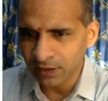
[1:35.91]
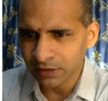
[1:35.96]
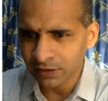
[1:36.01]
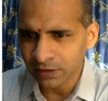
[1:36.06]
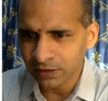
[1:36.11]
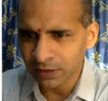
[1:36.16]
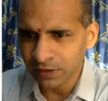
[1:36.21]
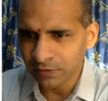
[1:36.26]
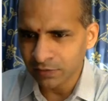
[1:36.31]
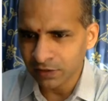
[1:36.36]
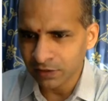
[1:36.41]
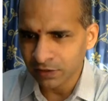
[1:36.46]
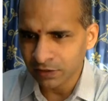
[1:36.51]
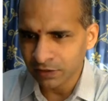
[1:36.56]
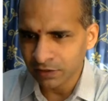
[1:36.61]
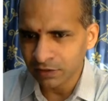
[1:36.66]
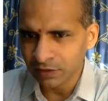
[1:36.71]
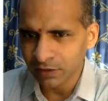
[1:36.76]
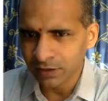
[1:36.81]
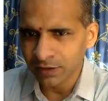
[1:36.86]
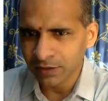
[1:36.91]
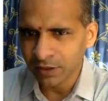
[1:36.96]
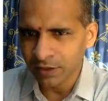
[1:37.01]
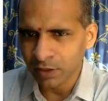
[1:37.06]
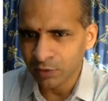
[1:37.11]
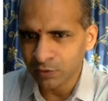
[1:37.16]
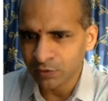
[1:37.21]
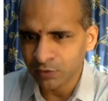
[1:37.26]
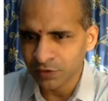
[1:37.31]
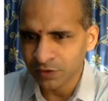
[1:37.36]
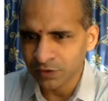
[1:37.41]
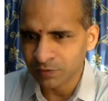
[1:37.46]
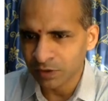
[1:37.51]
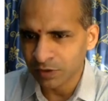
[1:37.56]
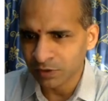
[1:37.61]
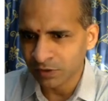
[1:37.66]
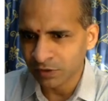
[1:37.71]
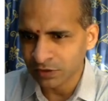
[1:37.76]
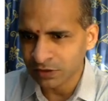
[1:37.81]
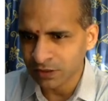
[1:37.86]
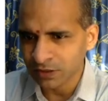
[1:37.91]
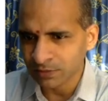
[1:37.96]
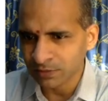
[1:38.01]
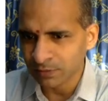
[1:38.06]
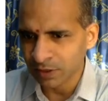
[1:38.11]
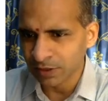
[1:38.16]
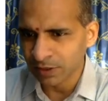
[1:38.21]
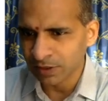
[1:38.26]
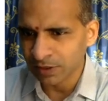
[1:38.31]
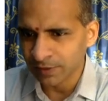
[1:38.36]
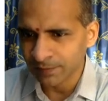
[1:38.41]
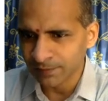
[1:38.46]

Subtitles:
then I will write how to display on the same line.